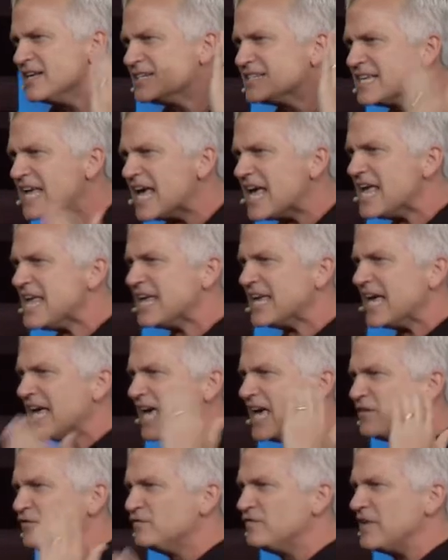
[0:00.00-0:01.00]
Take
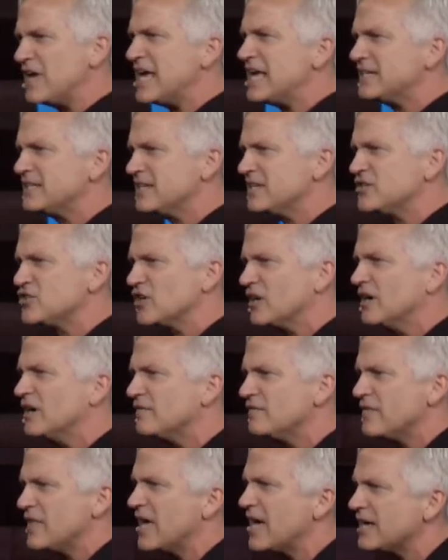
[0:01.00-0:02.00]
advantage
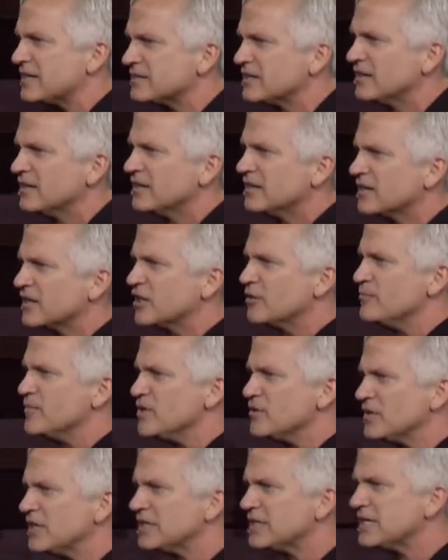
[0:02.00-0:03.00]
of that
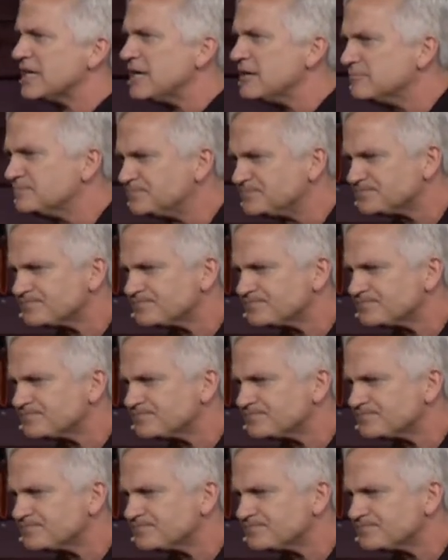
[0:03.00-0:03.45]
community.